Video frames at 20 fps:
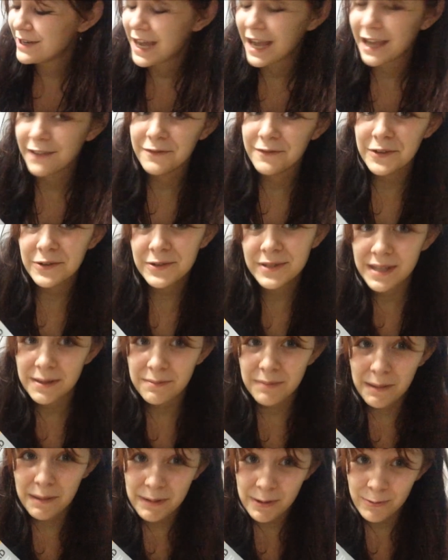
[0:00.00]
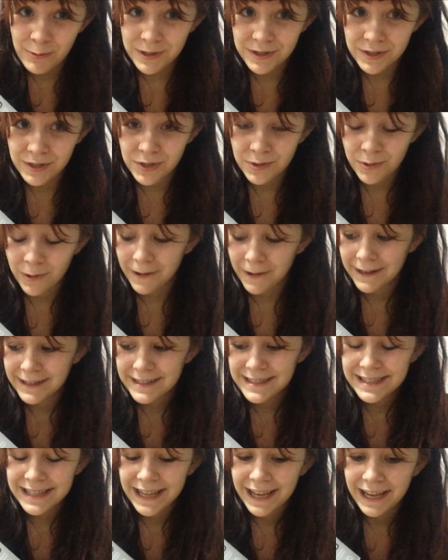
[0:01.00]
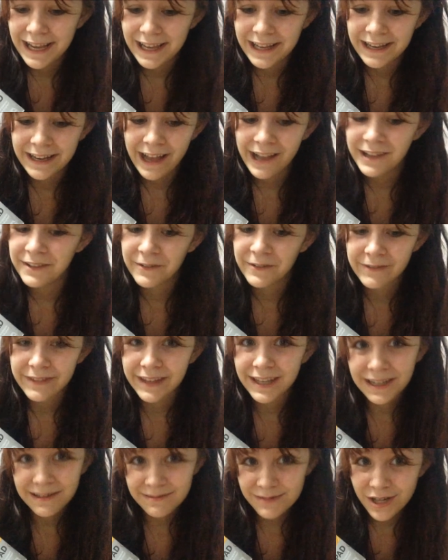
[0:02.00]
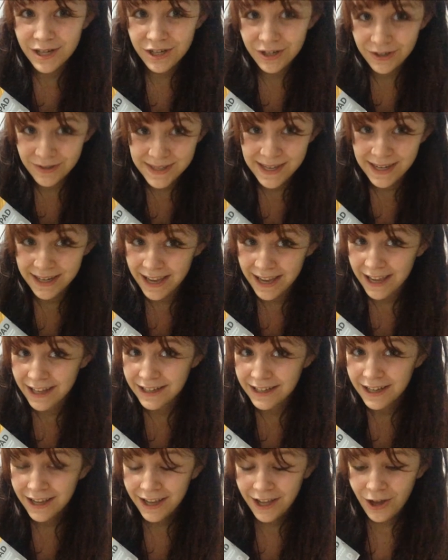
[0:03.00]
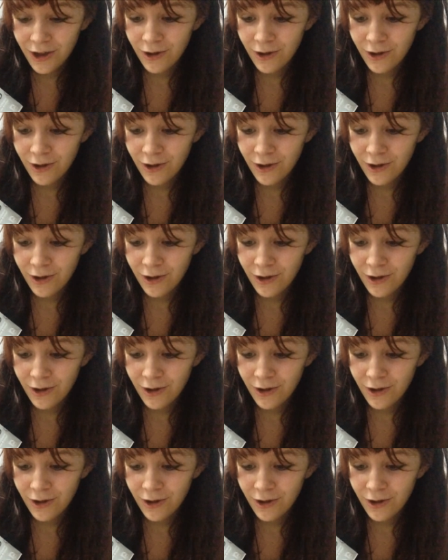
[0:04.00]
I've used it maybe once or twice and I don't think I'm going to use it again,